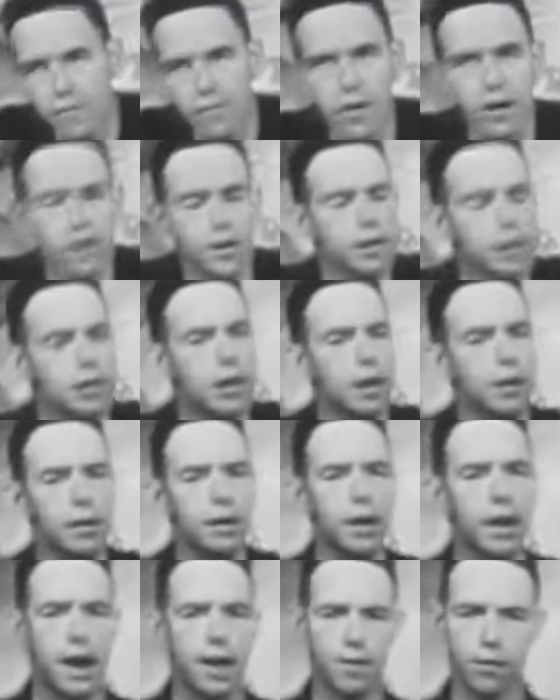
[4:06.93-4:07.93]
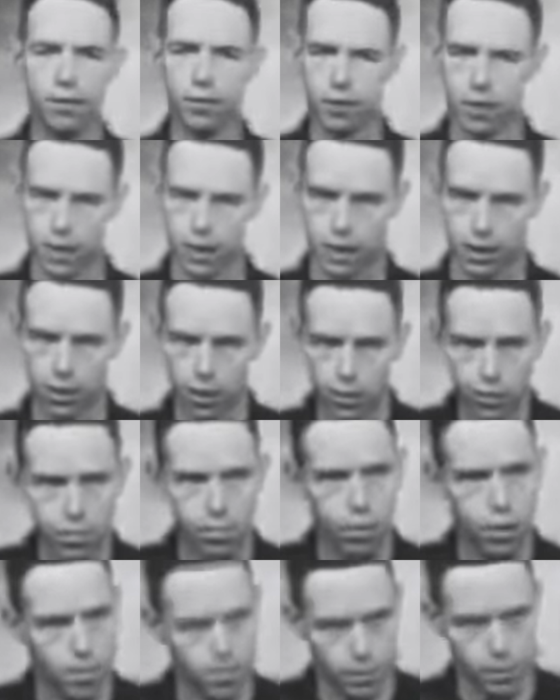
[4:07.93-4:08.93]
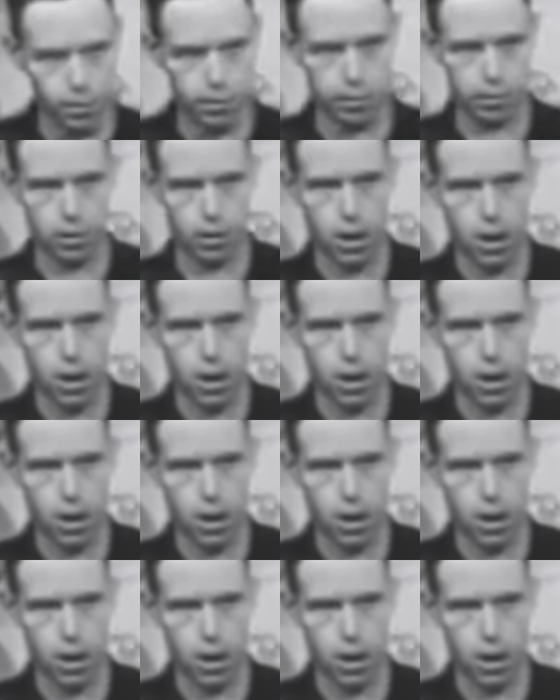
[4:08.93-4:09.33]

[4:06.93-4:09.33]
if there is not a guarantee, not a promise,